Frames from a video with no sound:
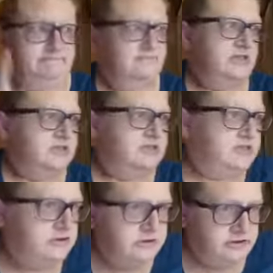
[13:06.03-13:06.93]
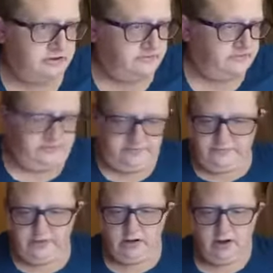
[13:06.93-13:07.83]
still good.
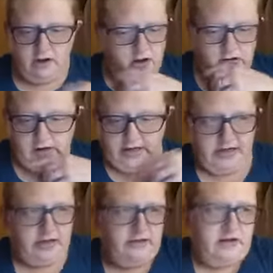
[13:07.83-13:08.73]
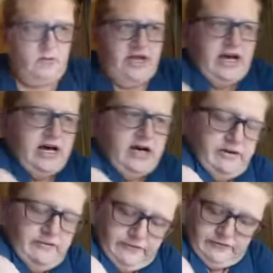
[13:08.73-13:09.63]
All right, and then we
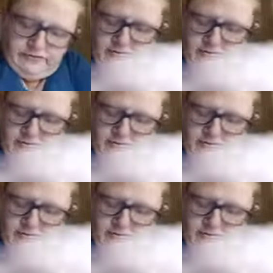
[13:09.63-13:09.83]
have